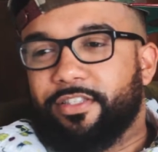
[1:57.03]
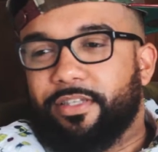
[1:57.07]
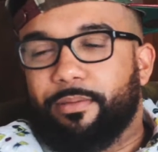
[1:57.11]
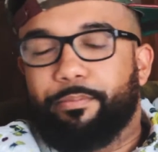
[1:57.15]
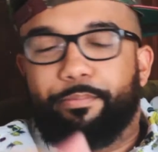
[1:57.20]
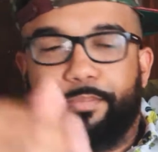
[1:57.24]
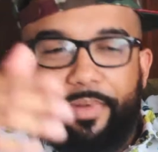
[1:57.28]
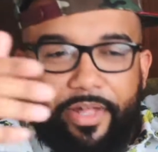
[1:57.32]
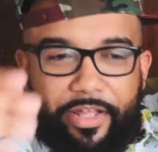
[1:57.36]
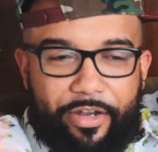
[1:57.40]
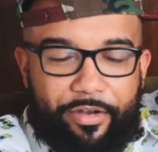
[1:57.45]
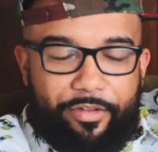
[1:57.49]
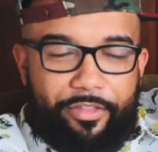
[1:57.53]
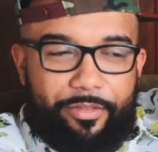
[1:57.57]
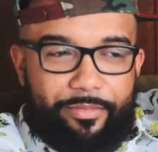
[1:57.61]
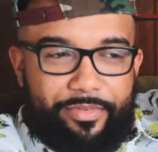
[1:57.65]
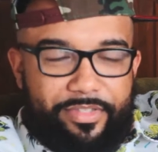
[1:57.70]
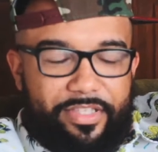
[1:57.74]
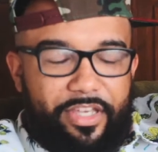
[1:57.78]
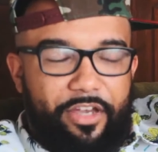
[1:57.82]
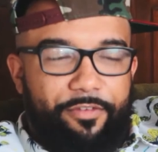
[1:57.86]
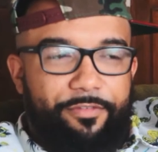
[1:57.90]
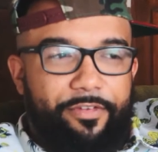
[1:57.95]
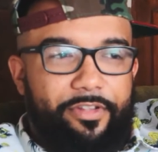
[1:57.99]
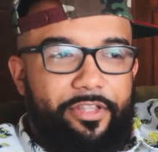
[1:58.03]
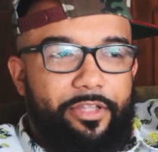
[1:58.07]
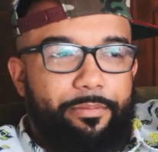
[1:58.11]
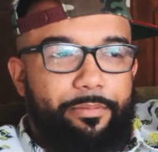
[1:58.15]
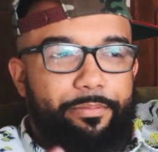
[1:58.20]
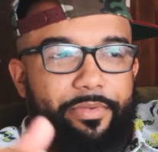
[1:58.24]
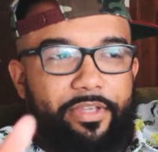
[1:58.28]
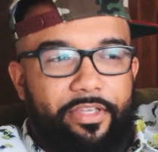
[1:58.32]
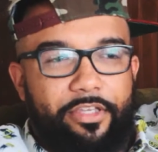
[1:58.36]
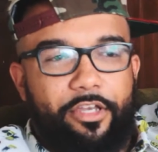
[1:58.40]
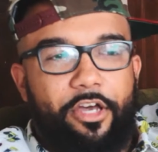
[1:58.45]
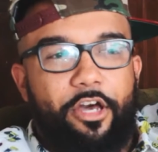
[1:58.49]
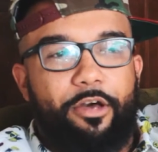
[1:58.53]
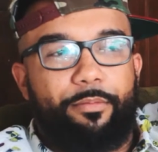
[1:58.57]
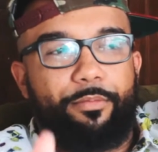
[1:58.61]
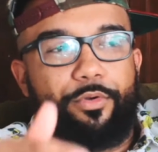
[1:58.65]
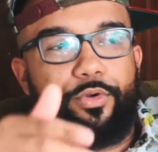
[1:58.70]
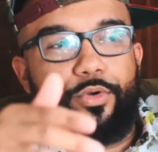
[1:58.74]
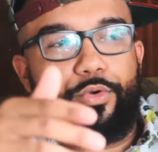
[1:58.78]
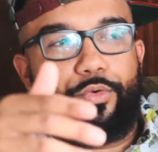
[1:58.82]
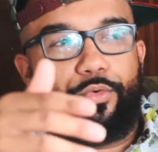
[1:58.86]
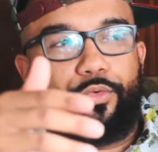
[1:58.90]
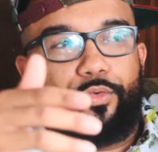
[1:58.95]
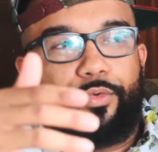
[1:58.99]
to better themselves and to become
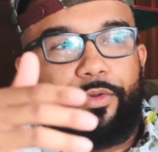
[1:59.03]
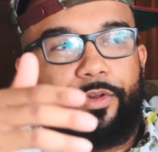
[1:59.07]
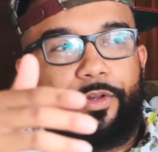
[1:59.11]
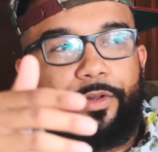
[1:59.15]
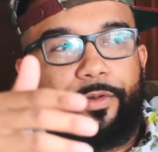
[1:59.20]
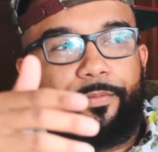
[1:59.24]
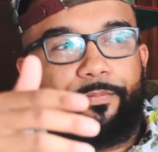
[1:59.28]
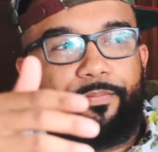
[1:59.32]
who